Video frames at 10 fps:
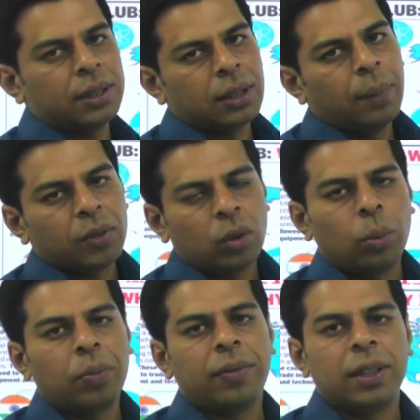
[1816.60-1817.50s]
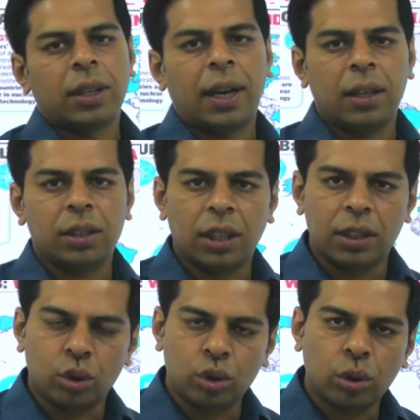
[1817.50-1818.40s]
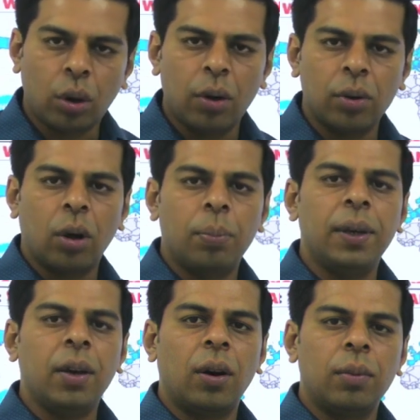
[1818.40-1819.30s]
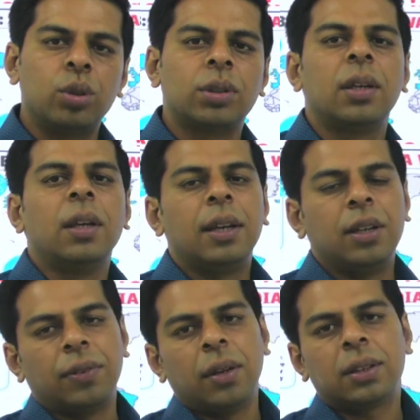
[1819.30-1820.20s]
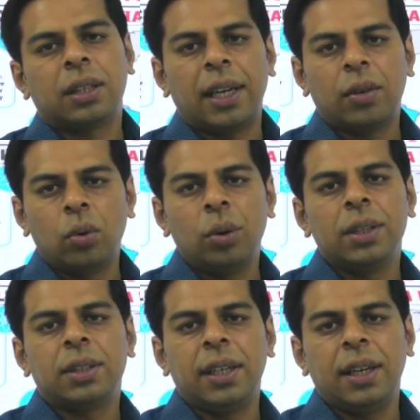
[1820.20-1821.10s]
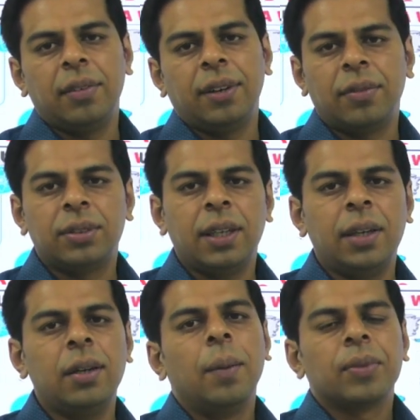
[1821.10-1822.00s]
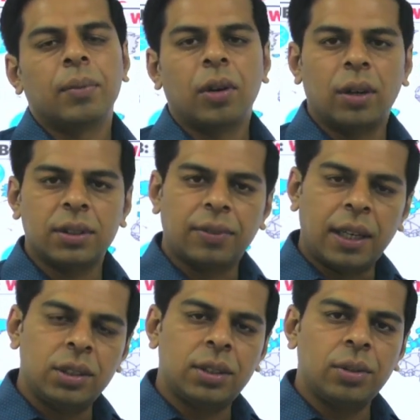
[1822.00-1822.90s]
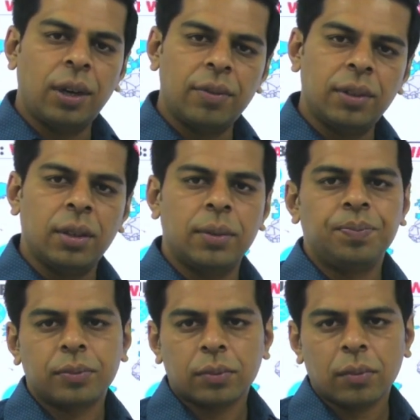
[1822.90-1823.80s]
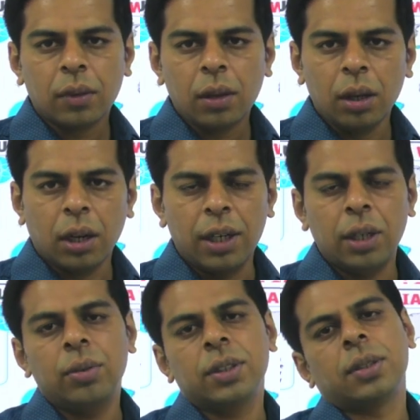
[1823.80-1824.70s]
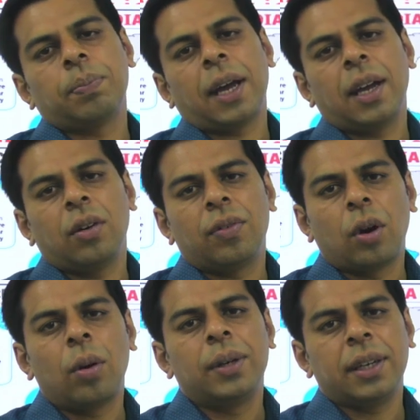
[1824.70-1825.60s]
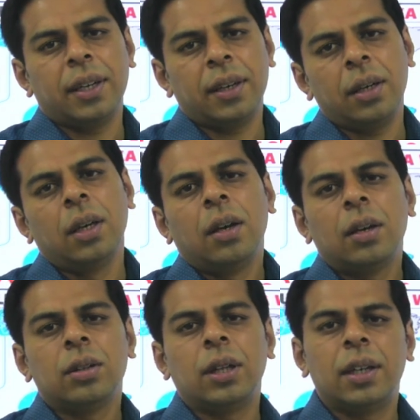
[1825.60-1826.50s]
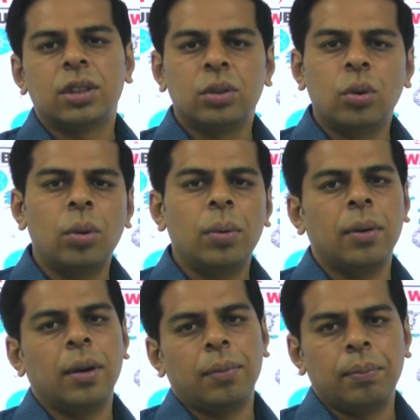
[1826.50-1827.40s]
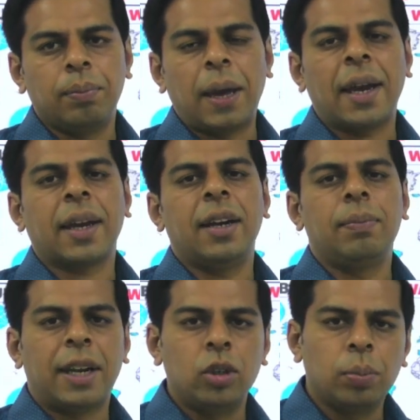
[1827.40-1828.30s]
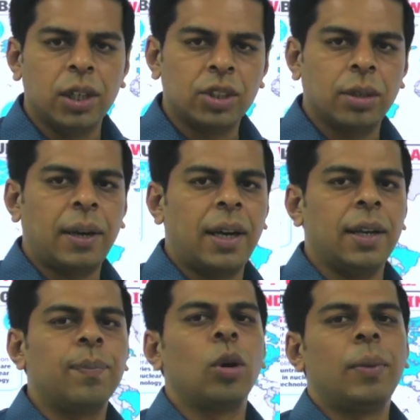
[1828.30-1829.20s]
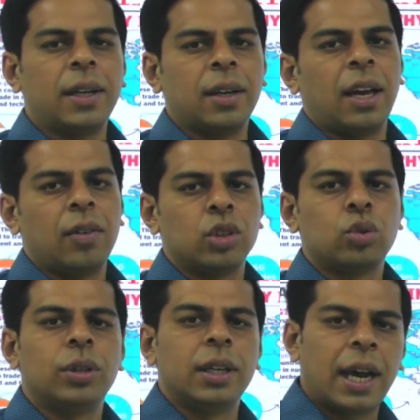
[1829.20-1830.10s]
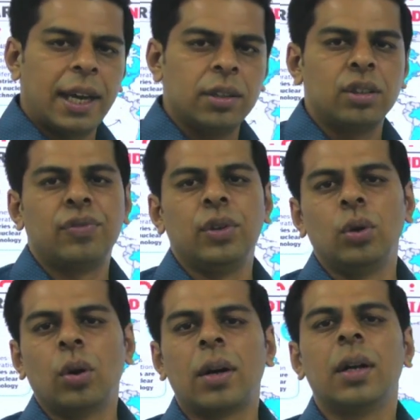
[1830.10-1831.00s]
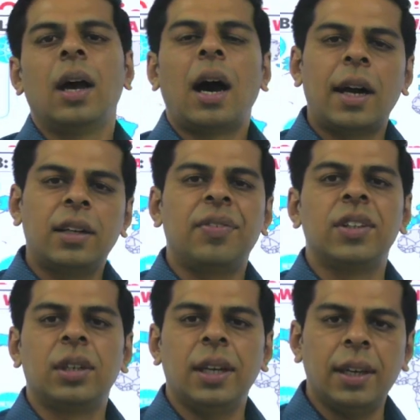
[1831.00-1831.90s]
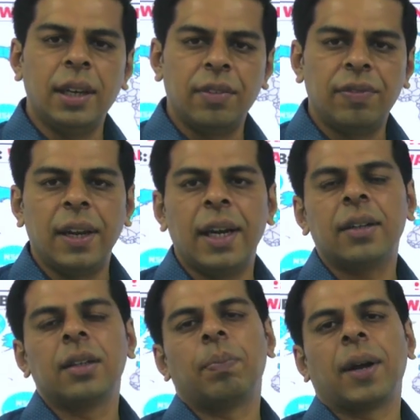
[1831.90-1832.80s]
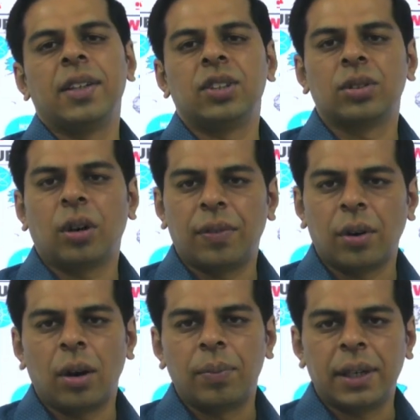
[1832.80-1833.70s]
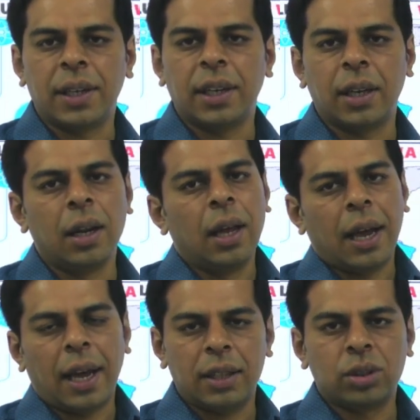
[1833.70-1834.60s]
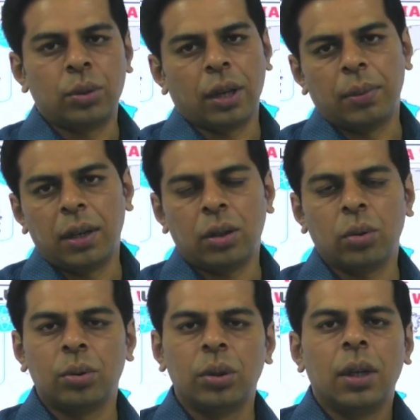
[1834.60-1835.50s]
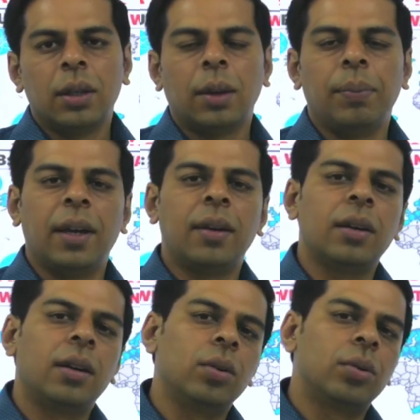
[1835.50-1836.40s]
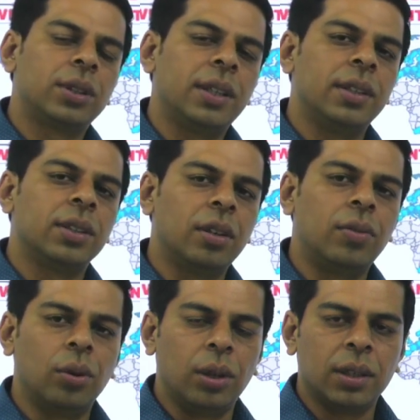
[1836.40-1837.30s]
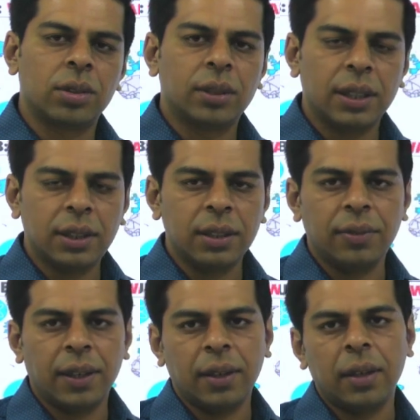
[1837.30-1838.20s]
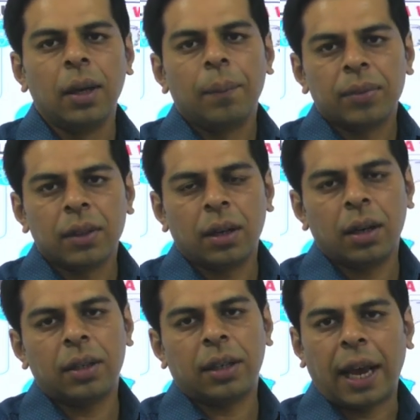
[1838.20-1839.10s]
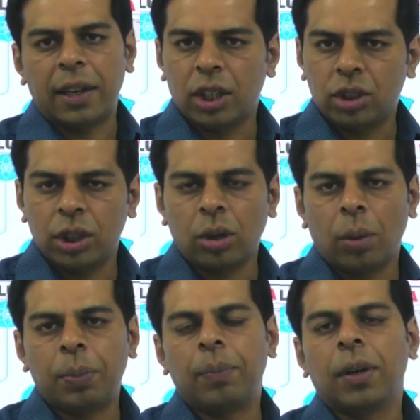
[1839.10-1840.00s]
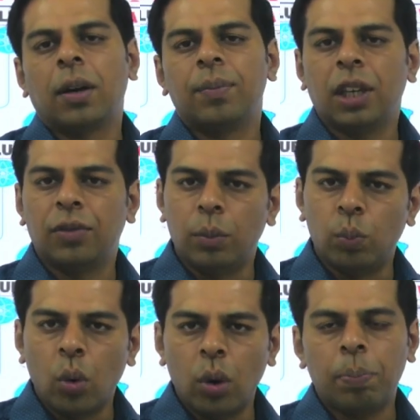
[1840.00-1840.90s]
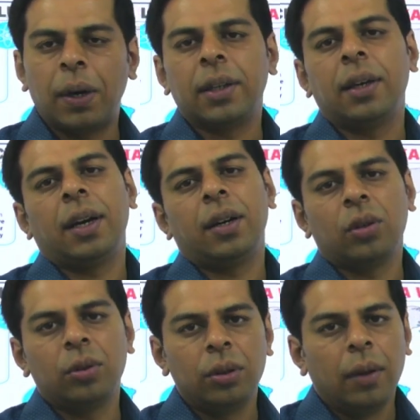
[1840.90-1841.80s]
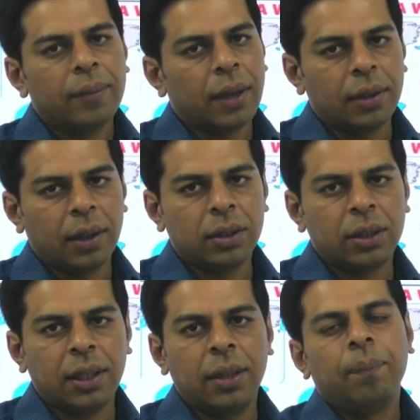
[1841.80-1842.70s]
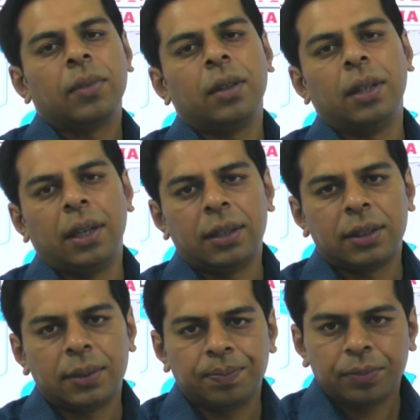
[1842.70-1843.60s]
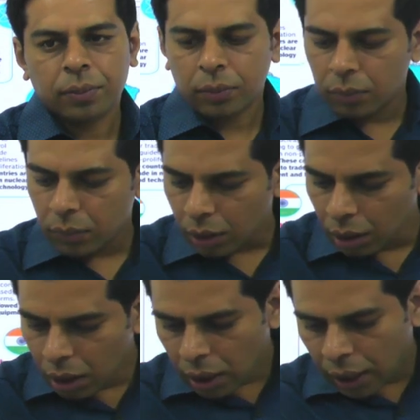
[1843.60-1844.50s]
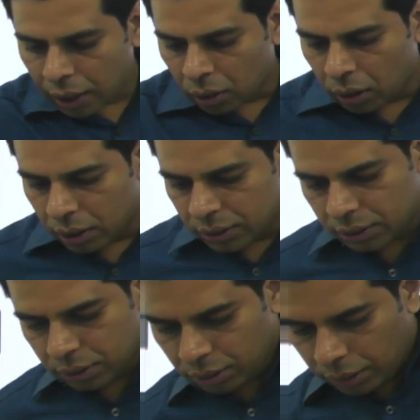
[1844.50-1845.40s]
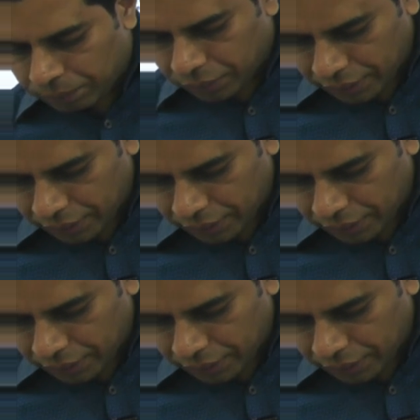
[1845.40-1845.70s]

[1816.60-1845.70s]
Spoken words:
group, which has a strong lobby. Almost it works like OECD. We have seen, because once you have the continuous supply of raw material, there is no back end manipulation by diplomatic levels to deny the fuel or artificially inflate the prices of raw material as suitable to the main, you could say, reserve holders. So this is where the NSG topic becomes even more pertinent to energy needs. And also we can